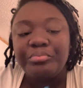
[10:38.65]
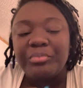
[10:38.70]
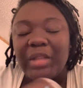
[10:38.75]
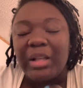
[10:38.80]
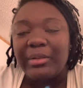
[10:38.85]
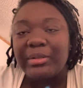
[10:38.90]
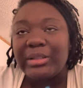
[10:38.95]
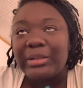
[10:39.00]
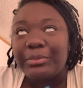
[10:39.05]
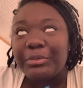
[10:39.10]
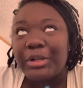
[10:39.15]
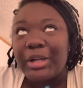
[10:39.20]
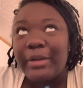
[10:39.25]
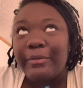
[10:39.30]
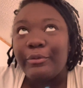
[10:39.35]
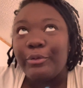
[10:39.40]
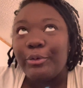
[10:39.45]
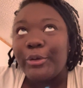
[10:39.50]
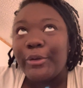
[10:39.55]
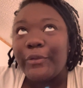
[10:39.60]
I was in
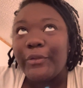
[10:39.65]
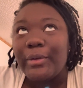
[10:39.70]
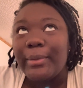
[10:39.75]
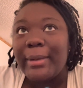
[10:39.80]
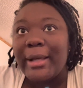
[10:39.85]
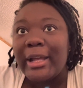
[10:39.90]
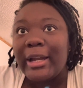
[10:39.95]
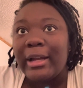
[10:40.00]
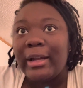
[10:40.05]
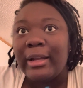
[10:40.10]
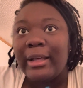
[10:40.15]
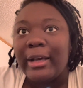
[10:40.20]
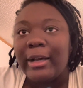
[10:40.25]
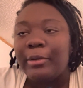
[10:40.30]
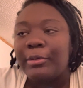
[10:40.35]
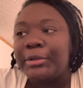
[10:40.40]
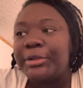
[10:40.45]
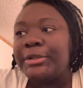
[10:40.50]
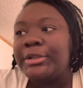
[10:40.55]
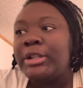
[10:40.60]
recovery for about an
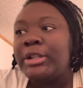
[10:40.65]
hour.